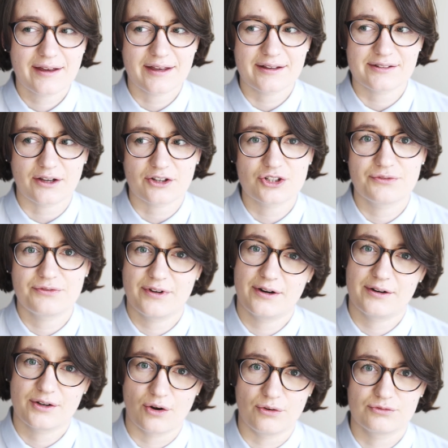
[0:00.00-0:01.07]
is actually a
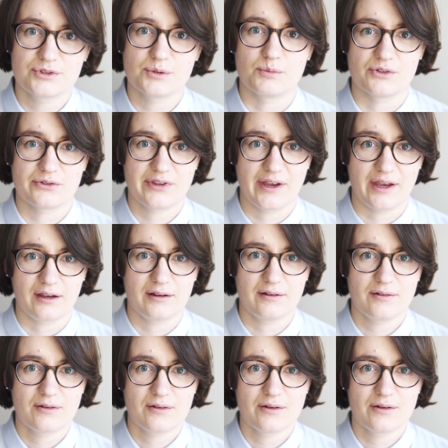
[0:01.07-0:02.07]
very comfortable thing.